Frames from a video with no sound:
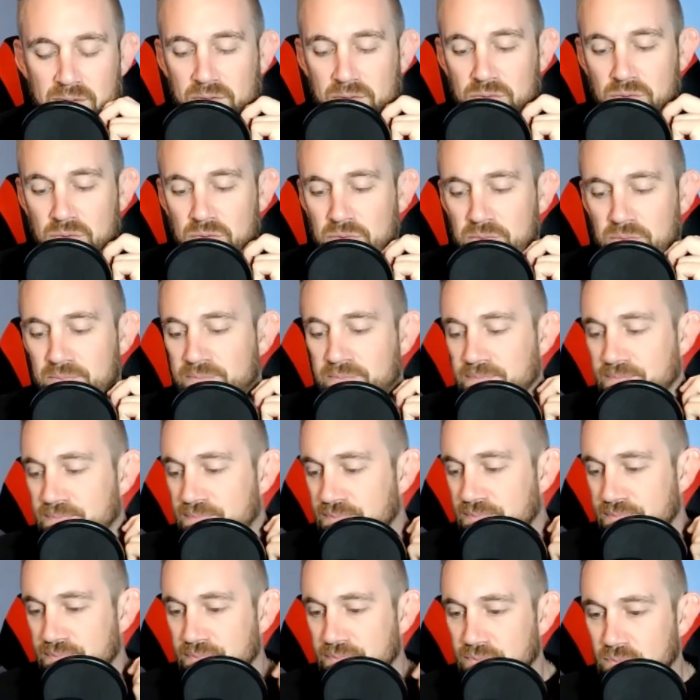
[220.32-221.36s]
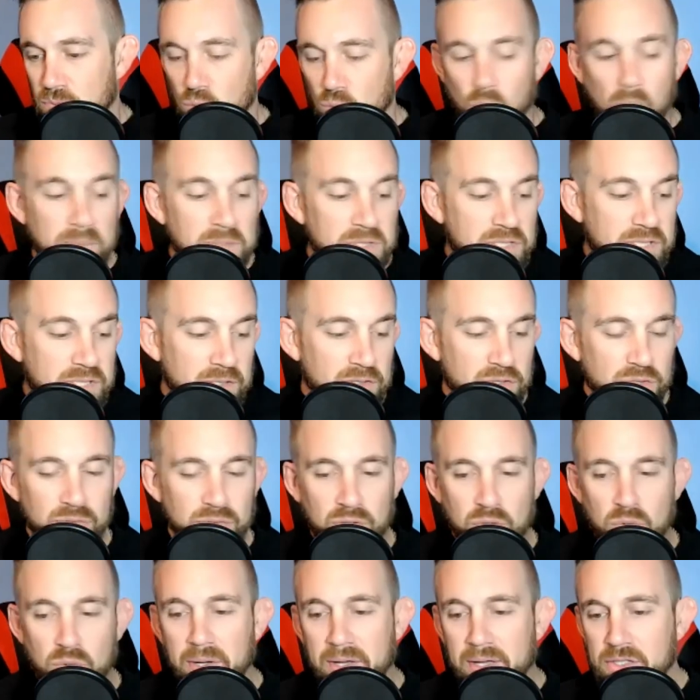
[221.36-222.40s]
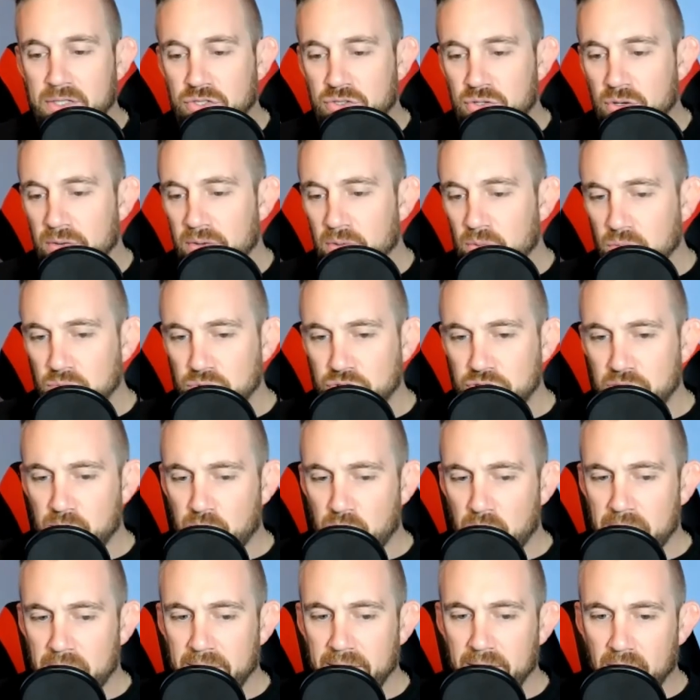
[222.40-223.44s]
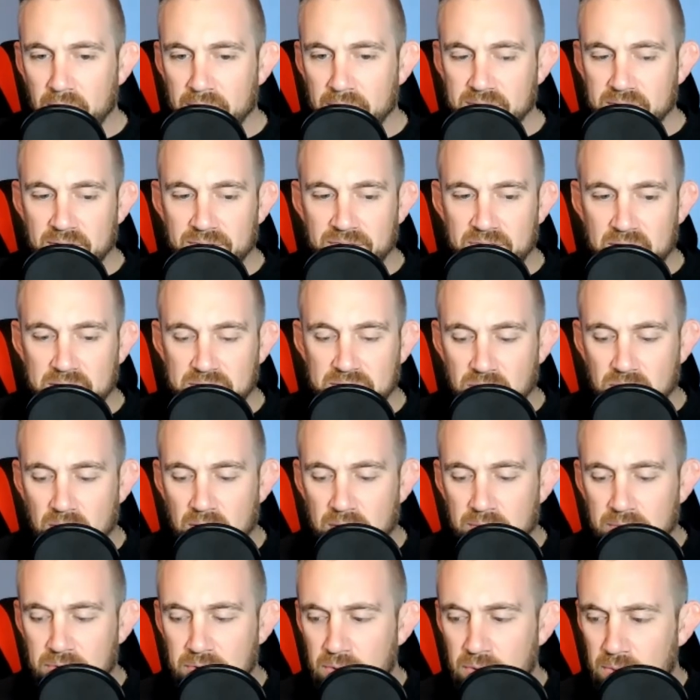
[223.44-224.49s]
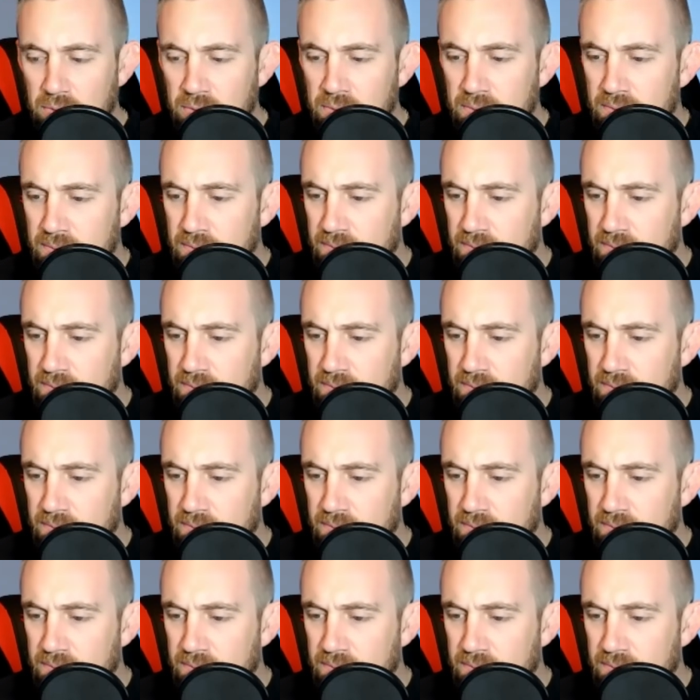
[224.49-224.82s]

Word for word: Cool. Well, I'm just gonna do the quick intro and then we'll jump right in, or if that's all right with you.